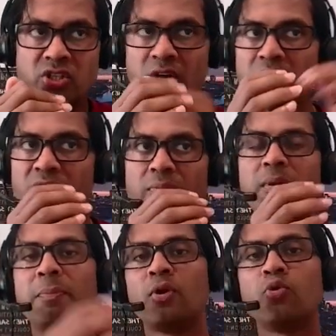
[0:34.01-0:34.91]
And when
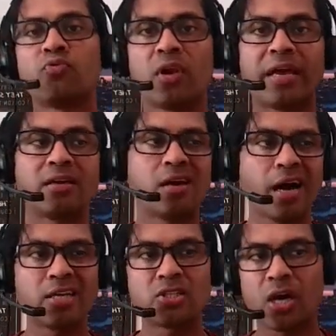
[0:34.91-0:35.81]
people look for like
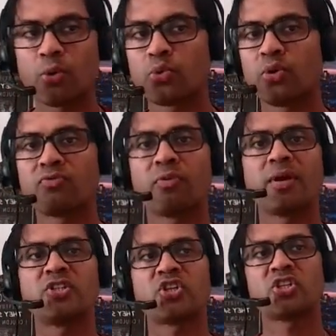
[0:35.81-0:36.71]
guides, how to
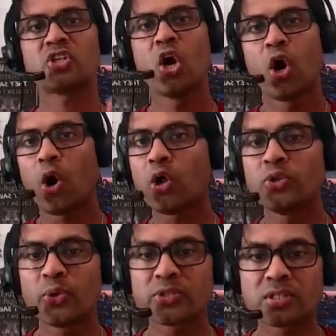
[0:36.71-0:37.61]
informations, all
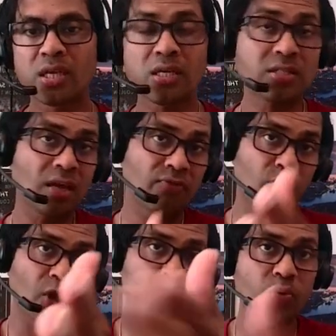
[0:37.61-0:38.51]
those things, and if you're
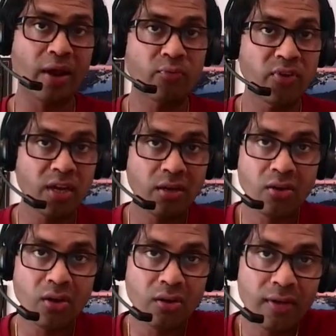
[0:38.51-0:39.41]
not good at
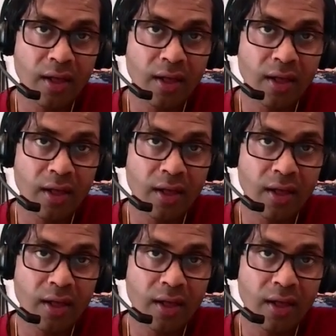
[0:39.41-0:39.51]
video,